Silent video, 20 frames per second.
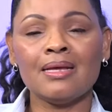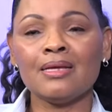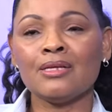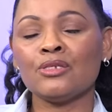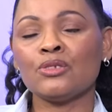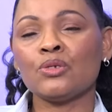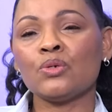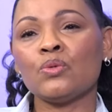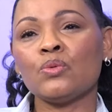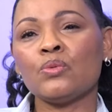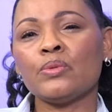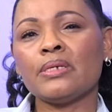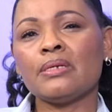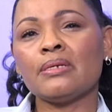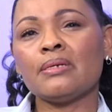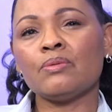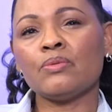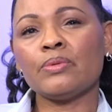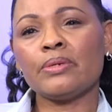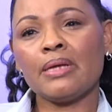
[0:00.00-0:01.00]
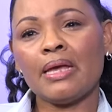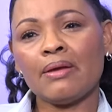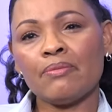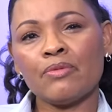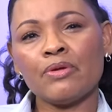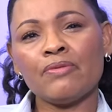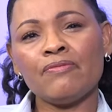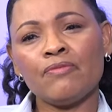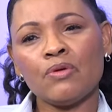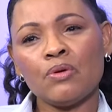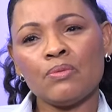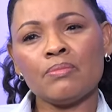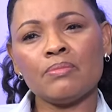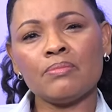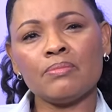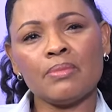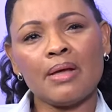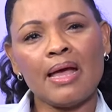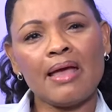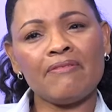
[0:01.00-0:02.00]
So
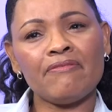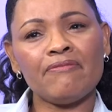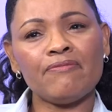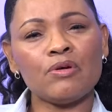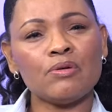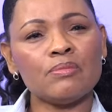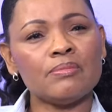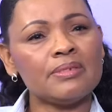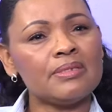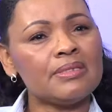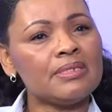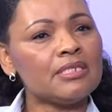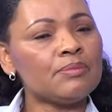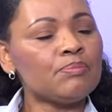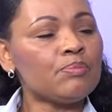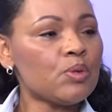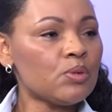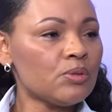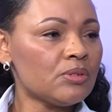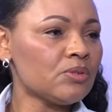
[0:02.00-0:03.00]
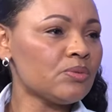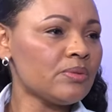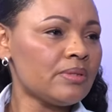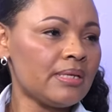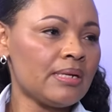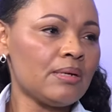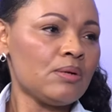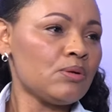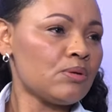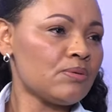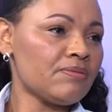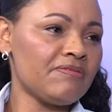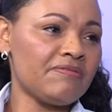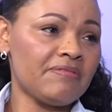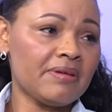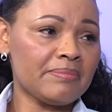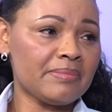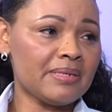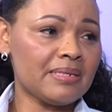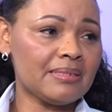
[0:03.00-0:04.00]
I formed these bonds with a lot of
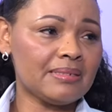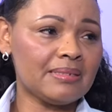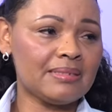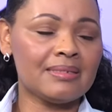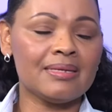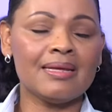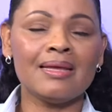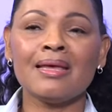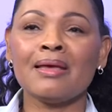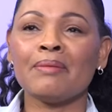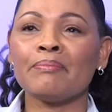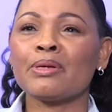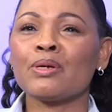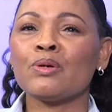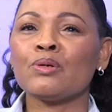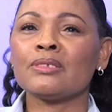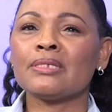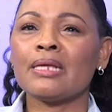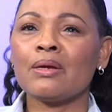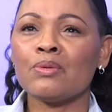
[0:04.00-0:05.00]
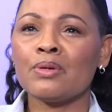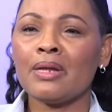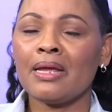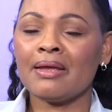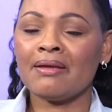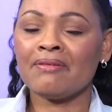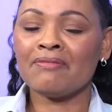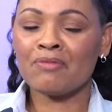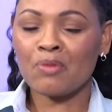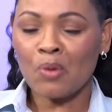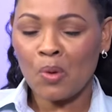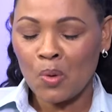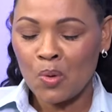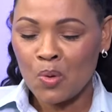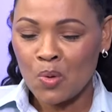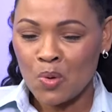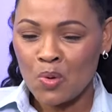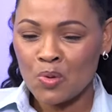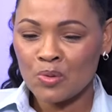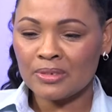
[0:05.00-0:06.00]
families, because I would have
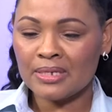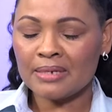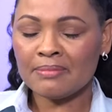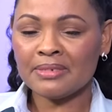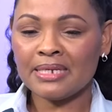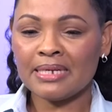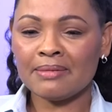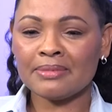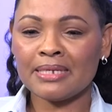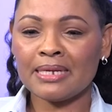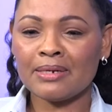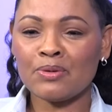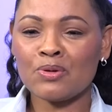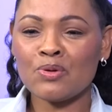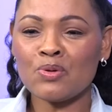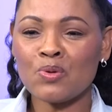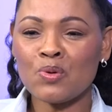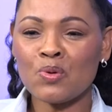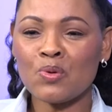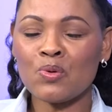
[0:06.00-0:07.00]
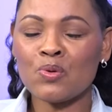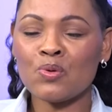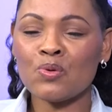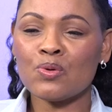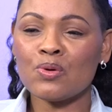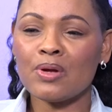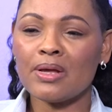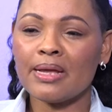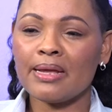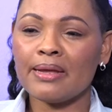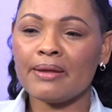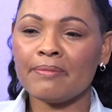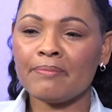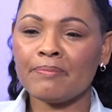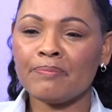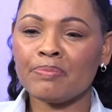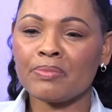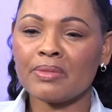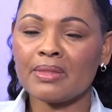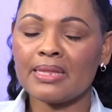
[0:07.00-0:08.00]
Gogo. Sometimes I don't know
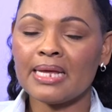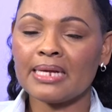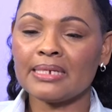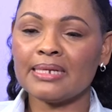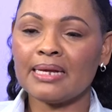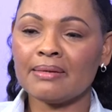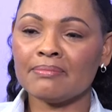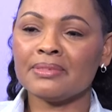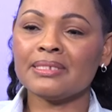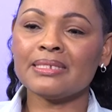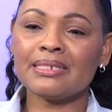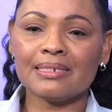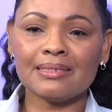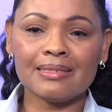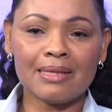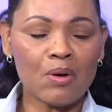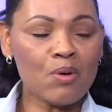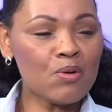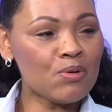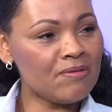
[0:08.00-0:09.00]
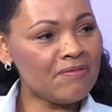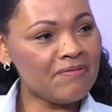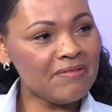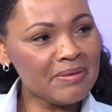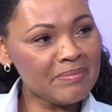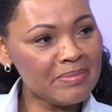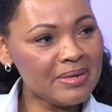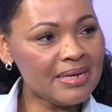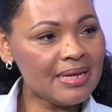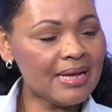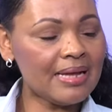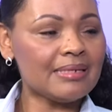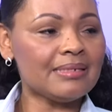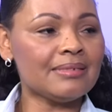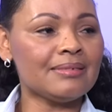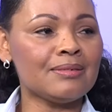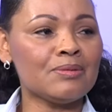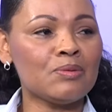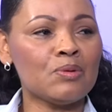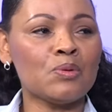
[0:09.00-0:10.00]
that I'm seeing the whole family
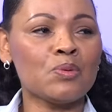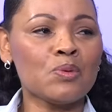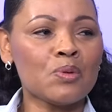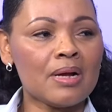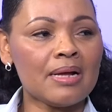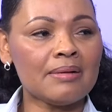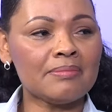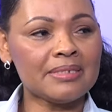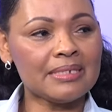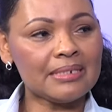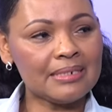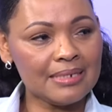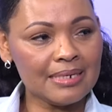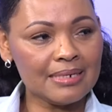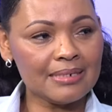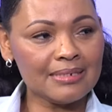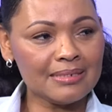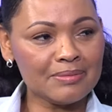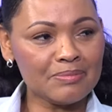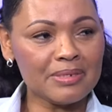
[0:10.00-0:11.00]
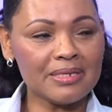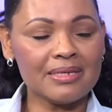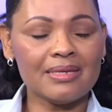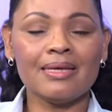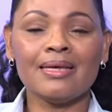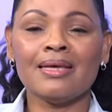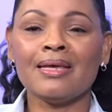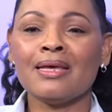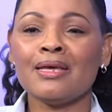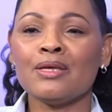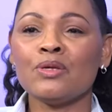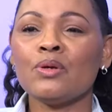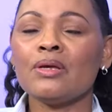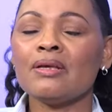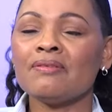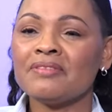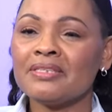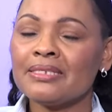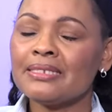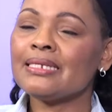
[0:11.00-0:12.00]
until Gogo comes and tells me, you
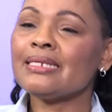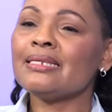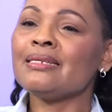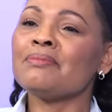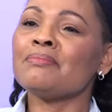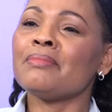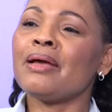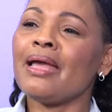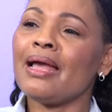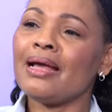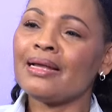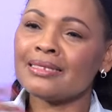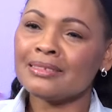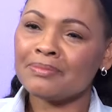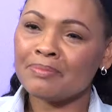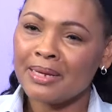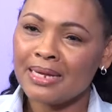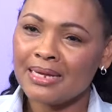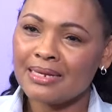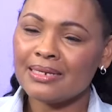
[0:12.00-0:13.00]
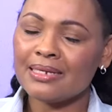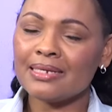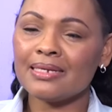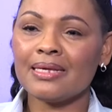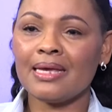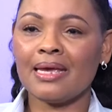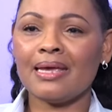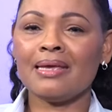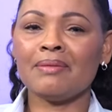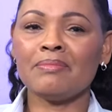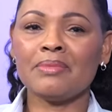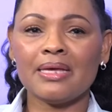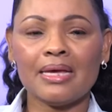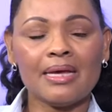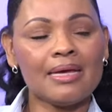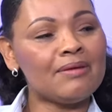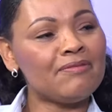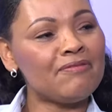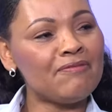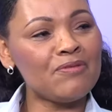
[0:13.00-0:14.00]
have seen my husband, he came, he
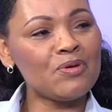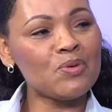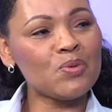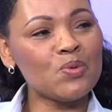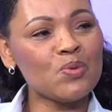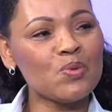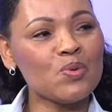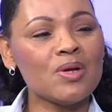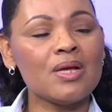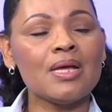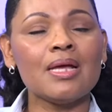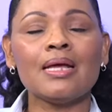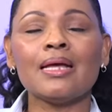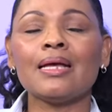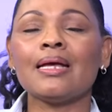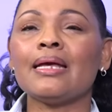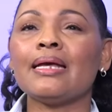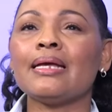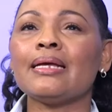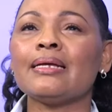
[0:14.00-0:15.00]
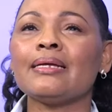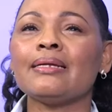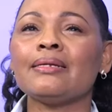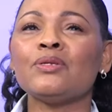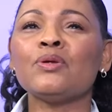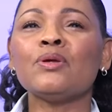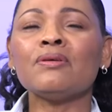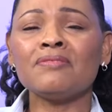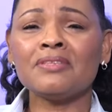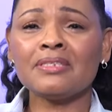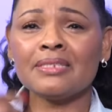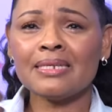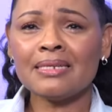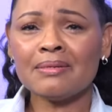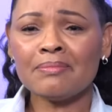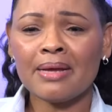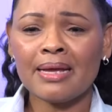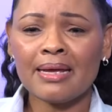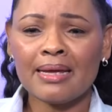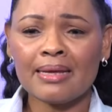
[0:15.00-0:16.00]
had flu, and you have seen
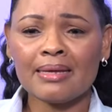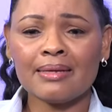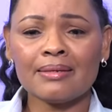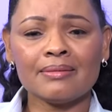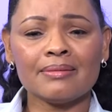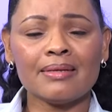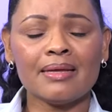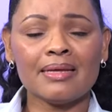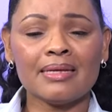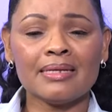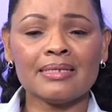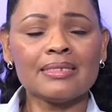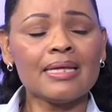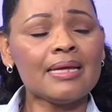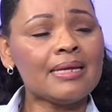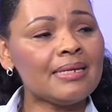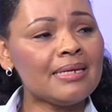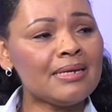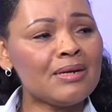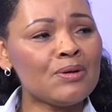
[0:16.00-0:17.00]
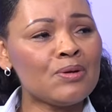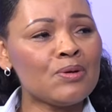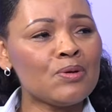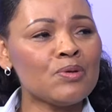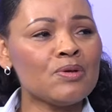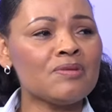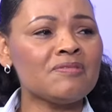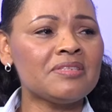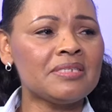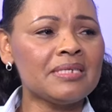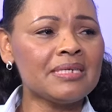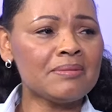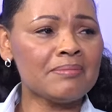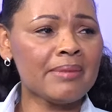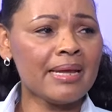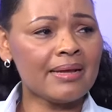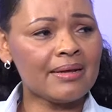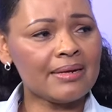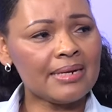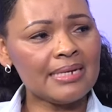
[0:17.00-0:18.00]
my son-in-law, you have seen
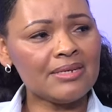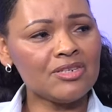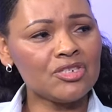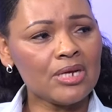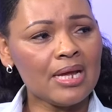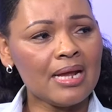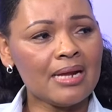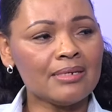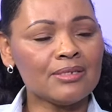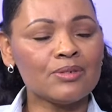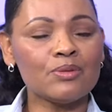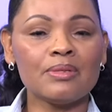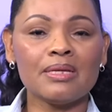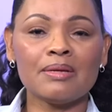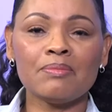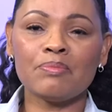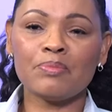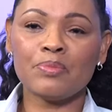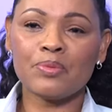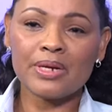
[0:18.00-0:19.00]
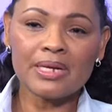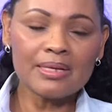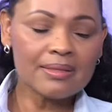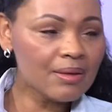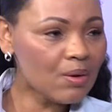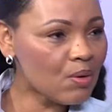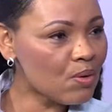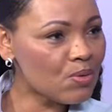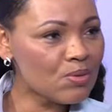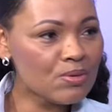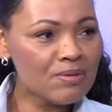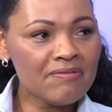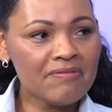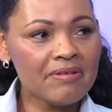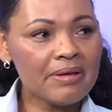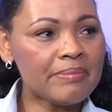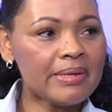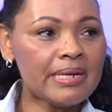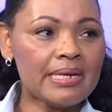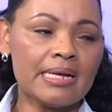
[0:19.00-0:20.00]
my grandchild. So they bring the whole
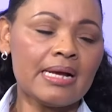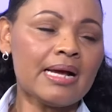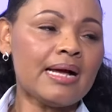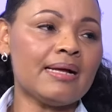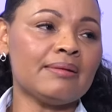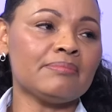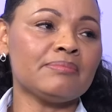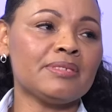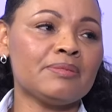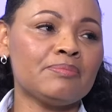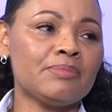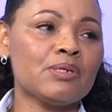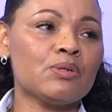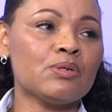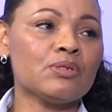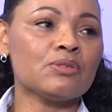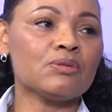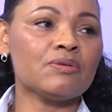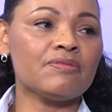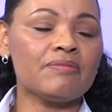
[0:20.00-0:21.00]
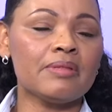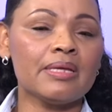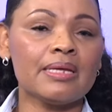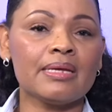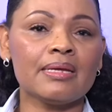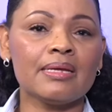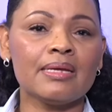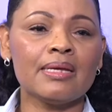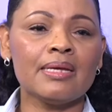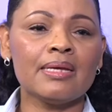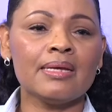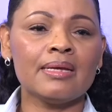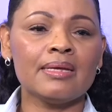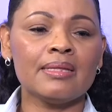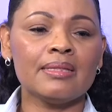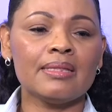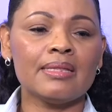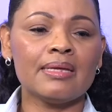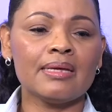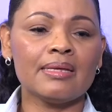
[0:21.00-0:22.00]
family comes because of the
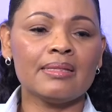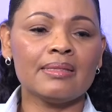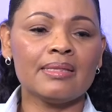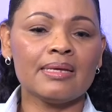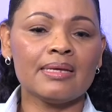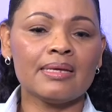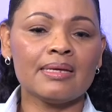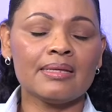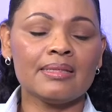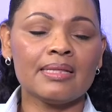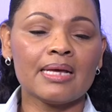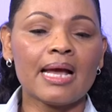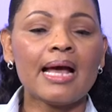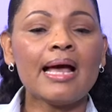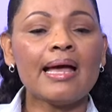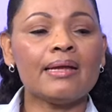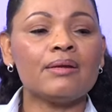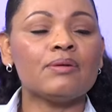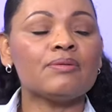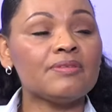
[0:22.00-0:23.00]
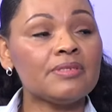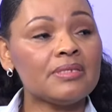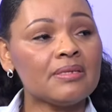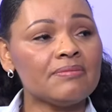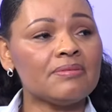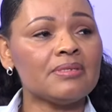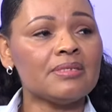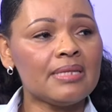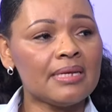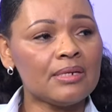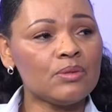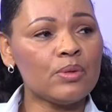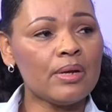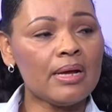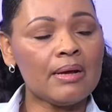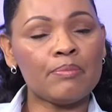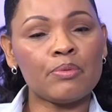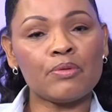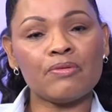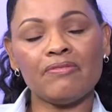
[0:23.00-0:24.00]
kind of service that we
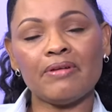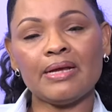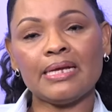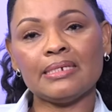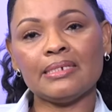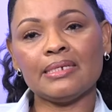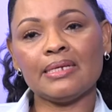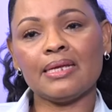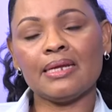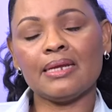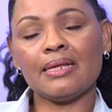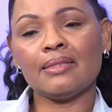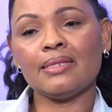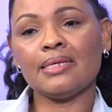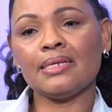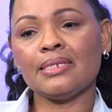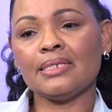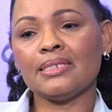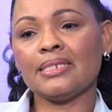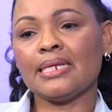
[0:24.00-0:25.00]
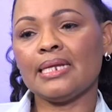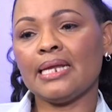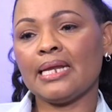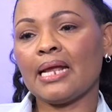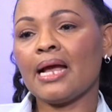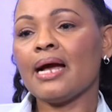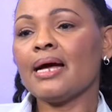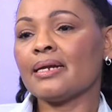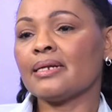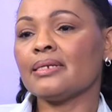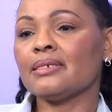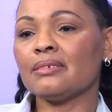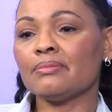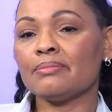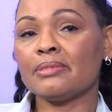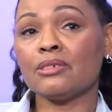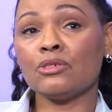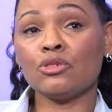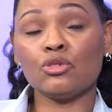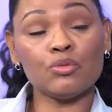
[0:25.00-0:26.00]
are providing. And I think it's an
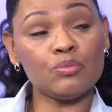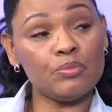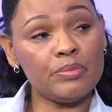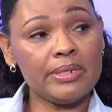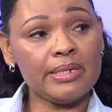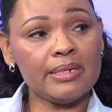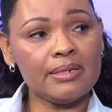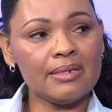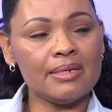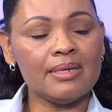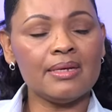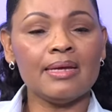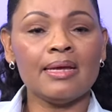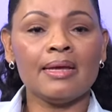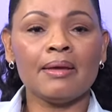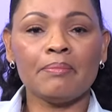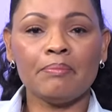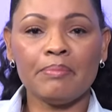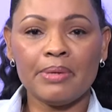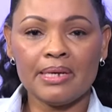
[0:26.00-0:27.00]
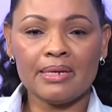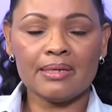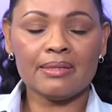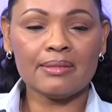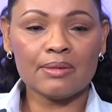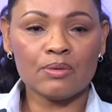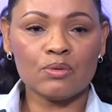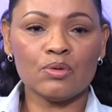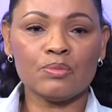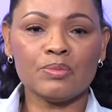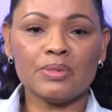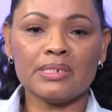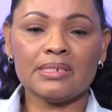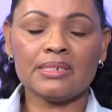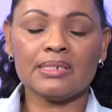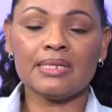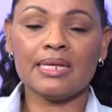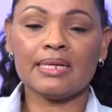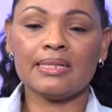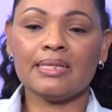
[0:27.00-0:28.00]
encouragement to me, being in the community,
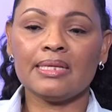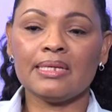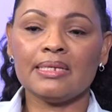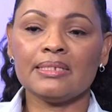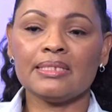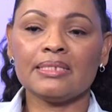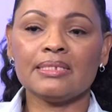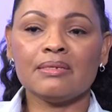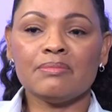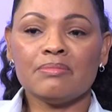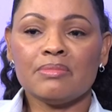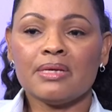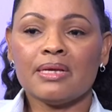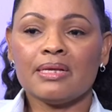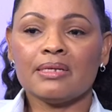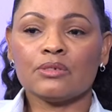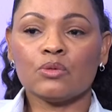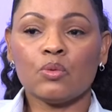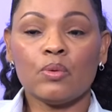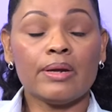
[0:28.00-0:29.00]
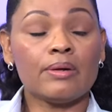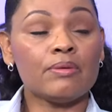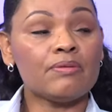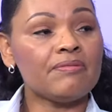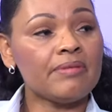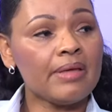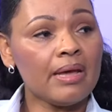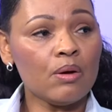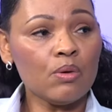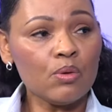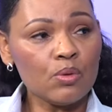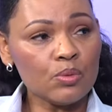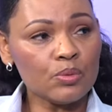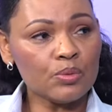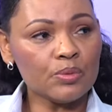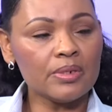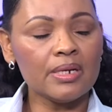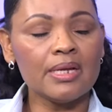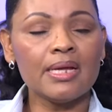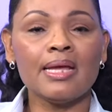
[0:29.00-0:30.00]
that they see me as one of their
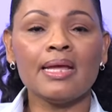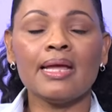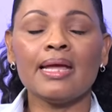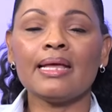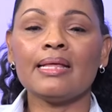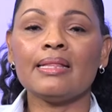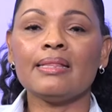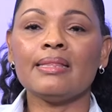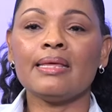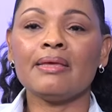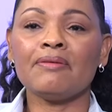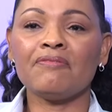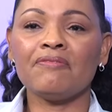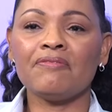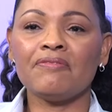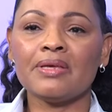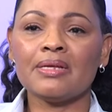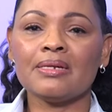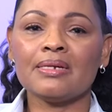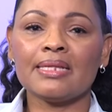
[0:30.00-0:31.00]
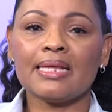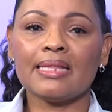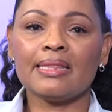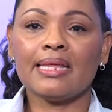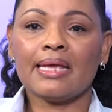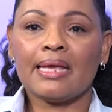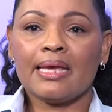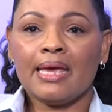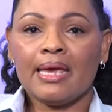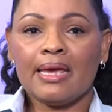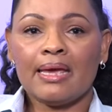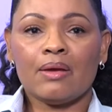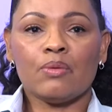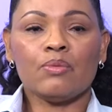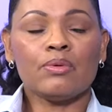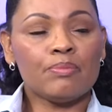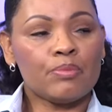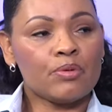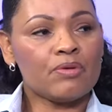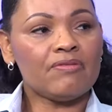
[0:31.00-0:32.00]
own, and they feel that the care we
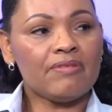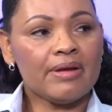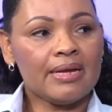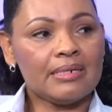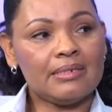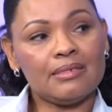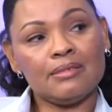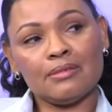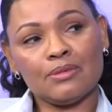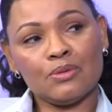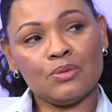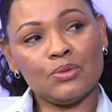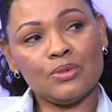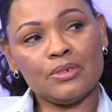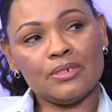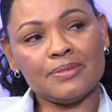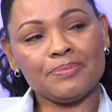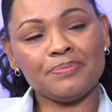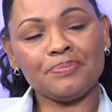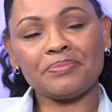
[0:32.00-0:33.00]
provide is good.